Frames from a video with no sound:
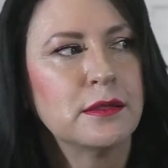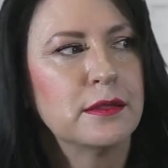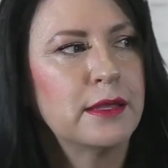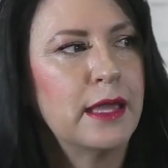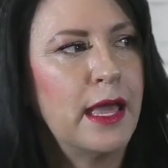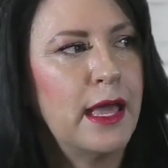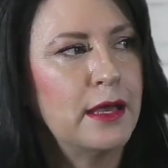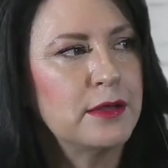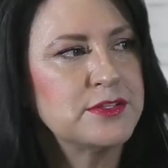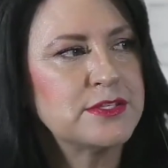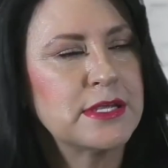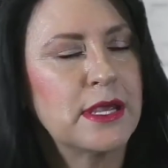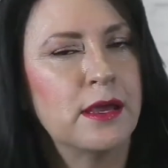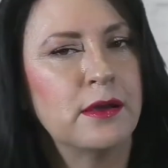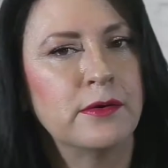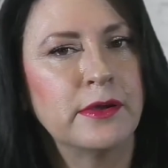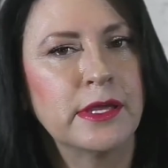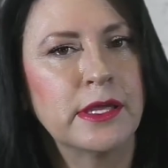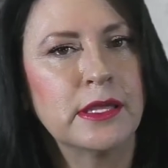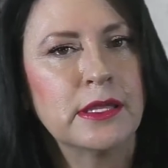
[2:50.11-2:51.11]

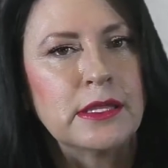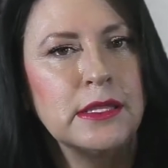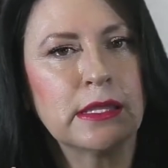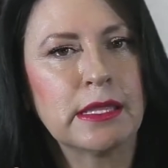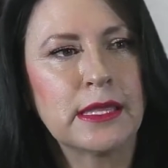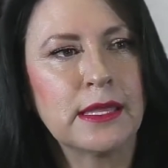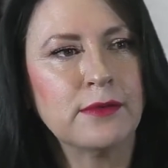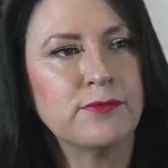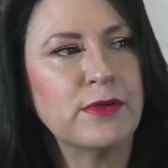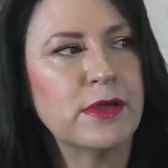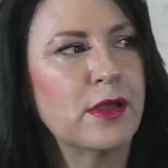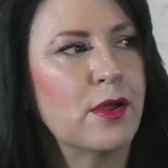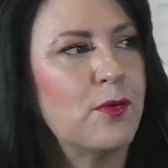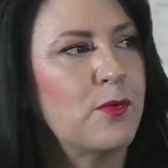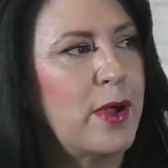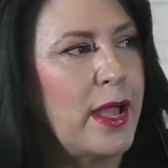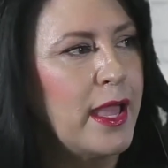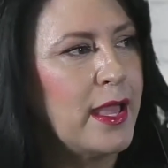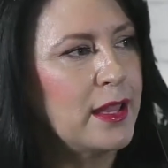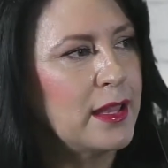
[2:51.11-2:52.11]
kowtowing and giving
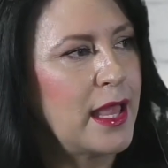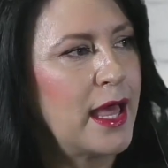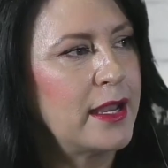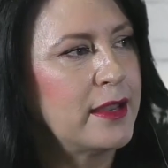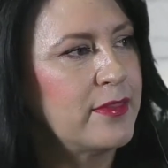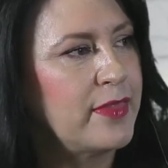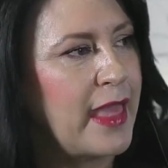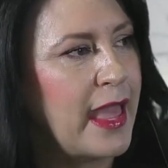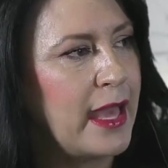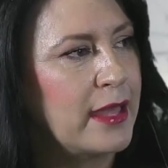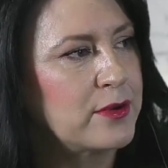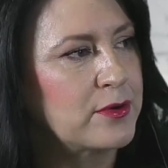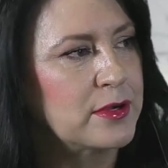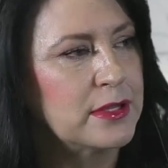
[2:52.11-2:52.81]
away a lot of that,